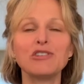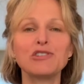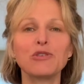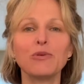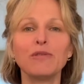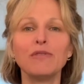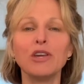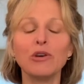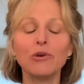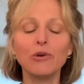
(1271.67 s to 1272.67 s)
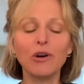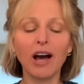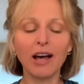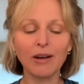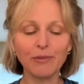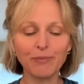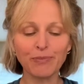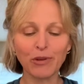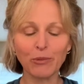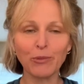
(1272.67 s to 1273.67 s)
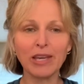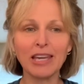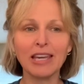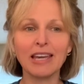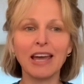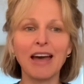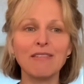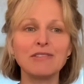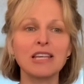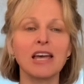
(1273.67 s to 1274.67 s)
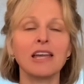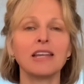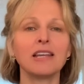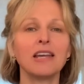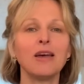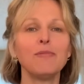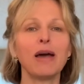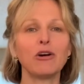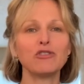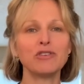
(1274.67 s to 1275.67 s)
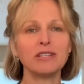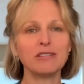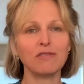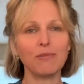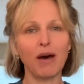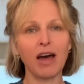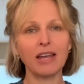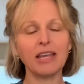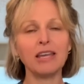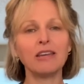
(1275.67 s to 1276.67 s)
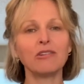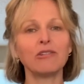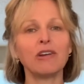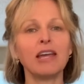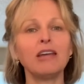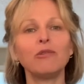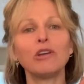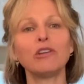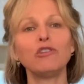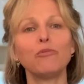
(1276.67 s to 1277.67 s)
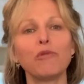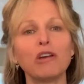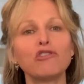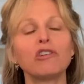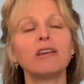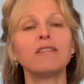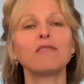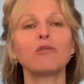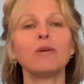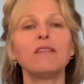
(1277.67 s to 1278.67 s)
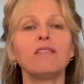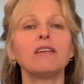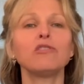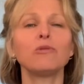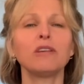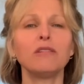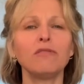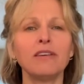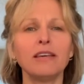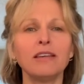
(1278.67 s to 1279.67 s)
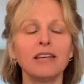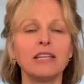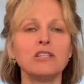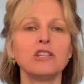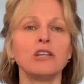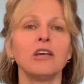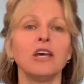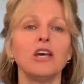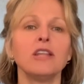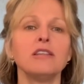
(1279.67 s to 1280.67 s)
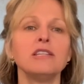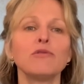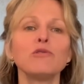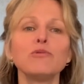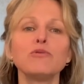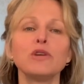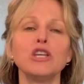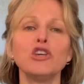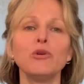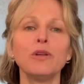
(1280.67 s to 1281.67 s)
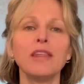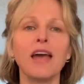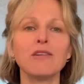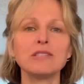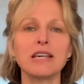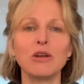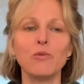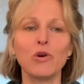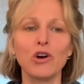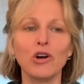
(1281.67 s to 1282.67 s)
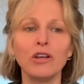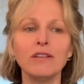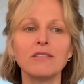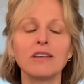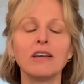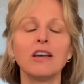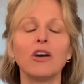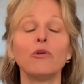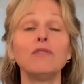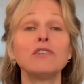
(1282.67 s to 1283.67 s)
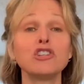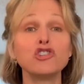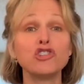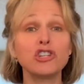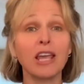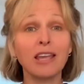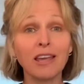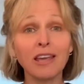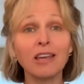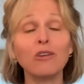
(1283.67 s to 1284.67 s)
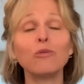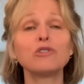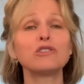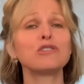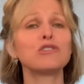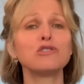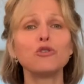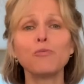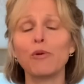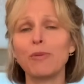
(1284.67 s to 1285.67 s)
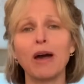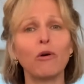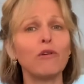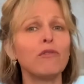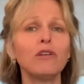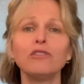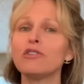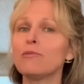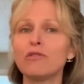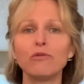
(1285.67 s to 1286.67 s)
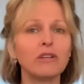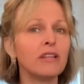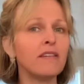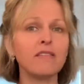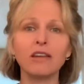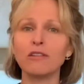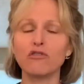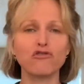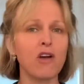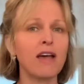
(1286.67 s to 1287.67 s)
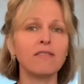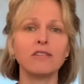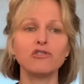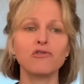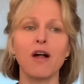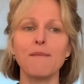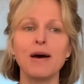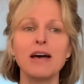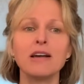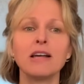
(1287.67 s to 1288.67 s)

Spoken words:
Just to review, we have done boundaries of the body, right? Where you can do brushing and squeezing to really feel into the difference between you and the outside world. We've done shaking, which is super powerful in terms of releasing stress and trauma.